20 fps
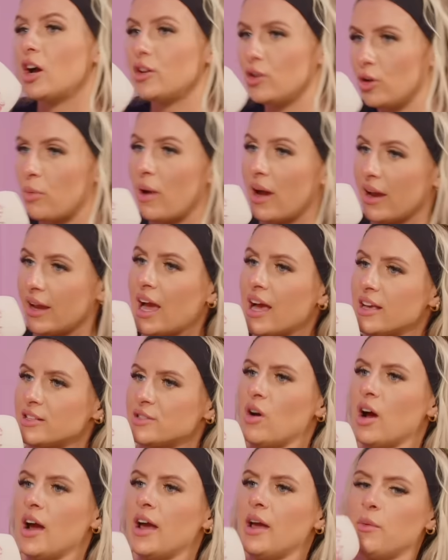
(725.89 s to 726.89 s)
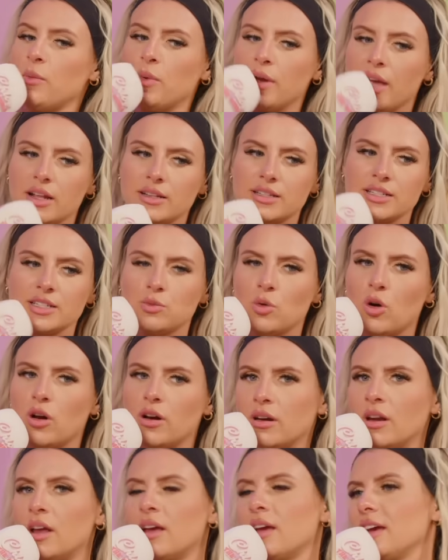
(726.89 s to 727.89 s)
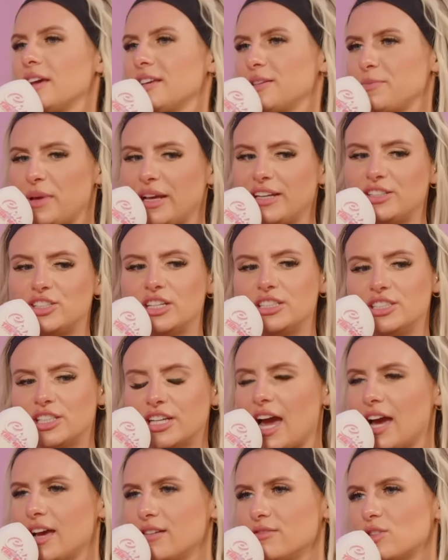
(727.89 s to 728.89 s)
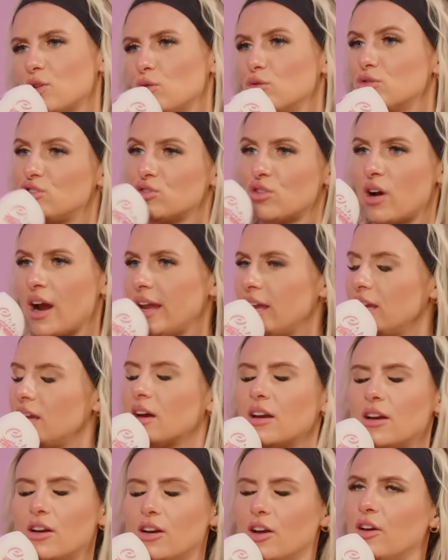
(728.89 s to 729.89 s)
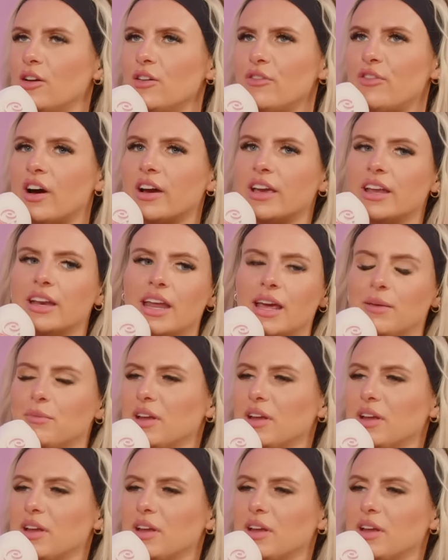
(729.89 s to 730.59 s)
you about cats, right? We had this one big ginger cat. It was called Drake. I don't know who fucking named